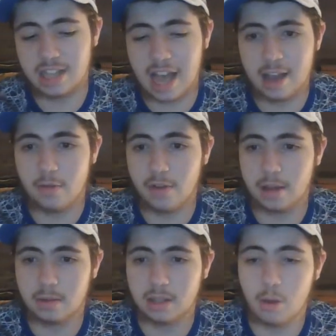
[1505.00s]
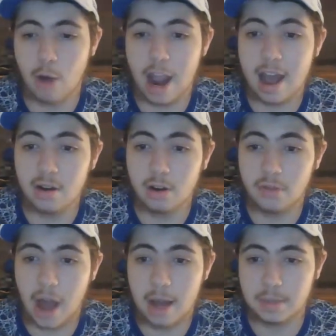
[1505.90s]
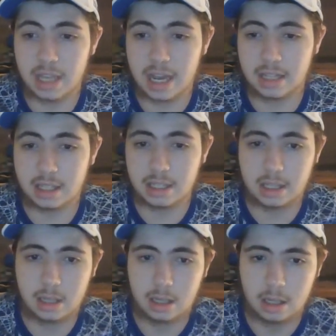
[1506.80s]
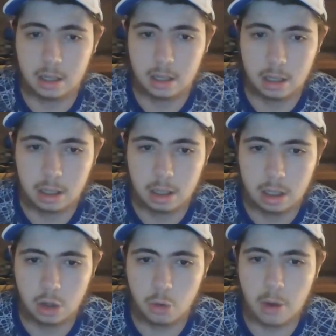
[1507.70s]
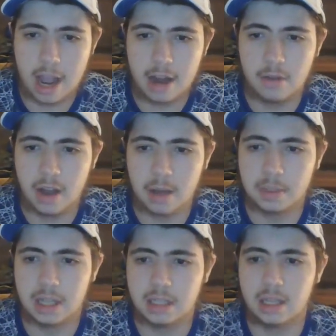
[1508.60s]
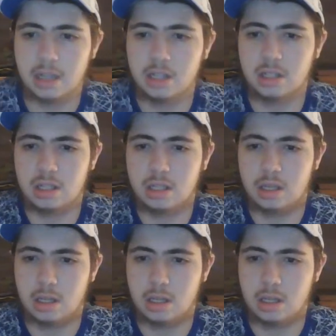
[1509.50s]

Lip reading: day of the round of upsets? The round of upsets, legends.